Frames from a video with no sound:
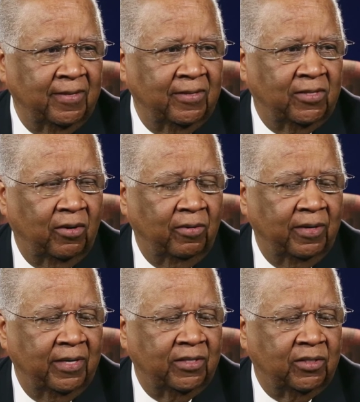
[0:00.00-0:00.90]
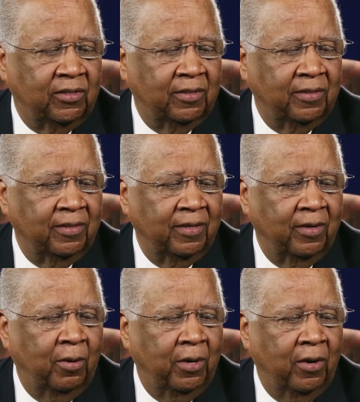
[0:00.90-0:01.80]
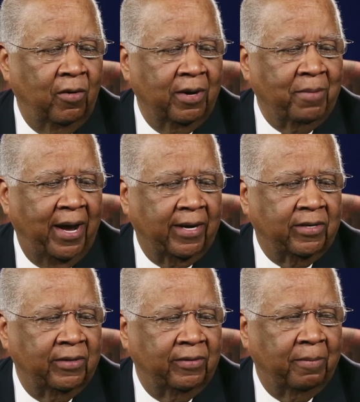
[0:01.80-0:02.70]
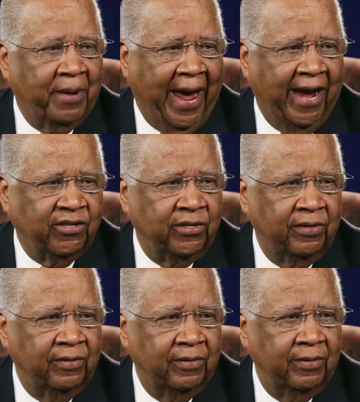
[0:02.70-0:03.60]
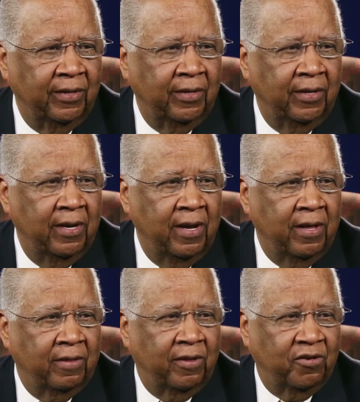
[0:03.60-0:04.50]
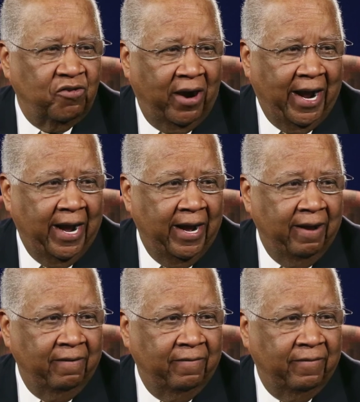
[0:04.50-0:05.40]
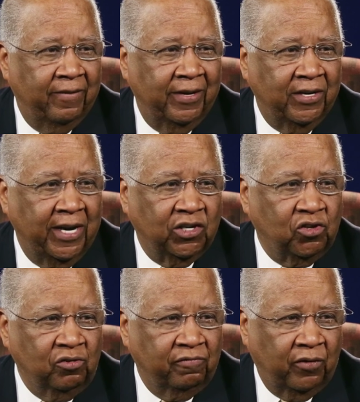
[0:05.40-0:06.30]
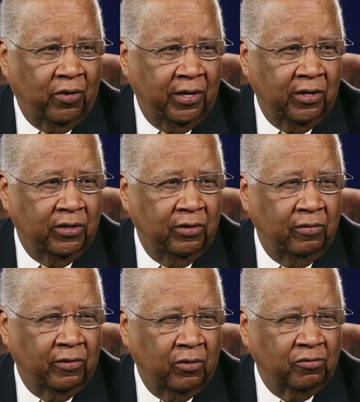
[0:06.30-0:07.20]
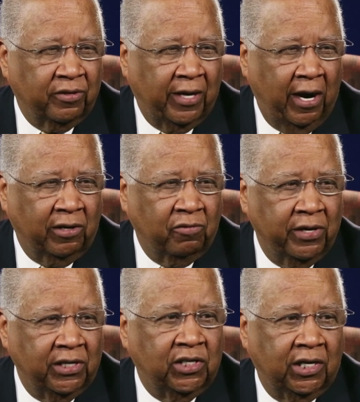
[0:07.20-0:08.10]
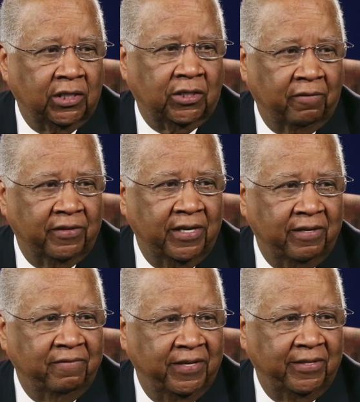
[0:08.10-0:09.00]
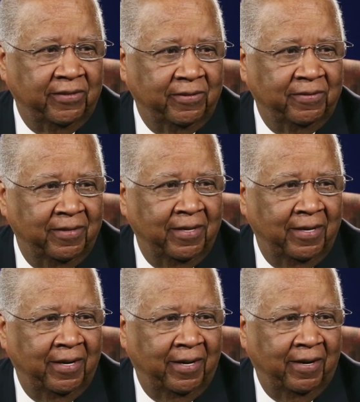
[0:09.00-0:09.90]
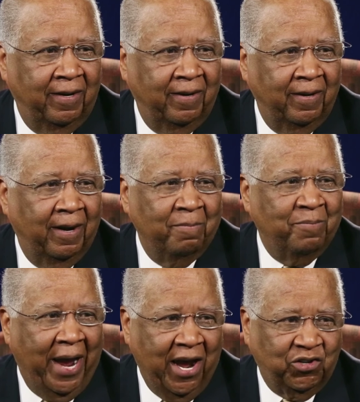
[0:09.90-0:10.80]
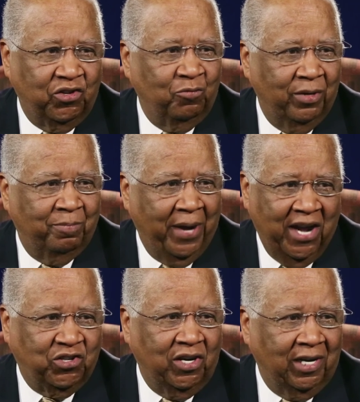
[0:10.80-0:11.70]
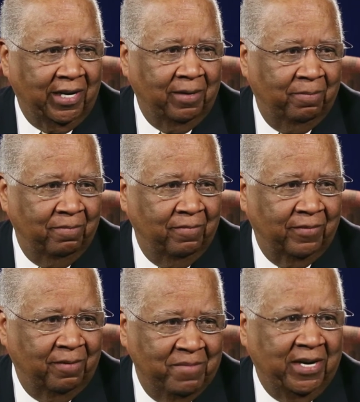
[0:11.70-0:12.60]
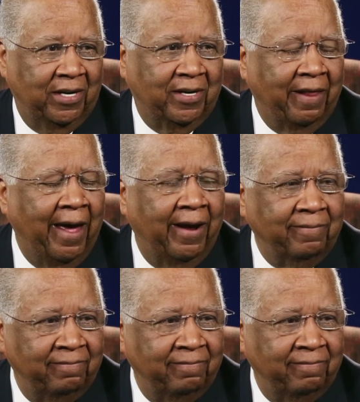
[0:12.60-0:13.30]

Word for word: So it's going back to the passion, the drive, the intestinal fortitude, those characteristics of an individual. I'm passionately committed to that.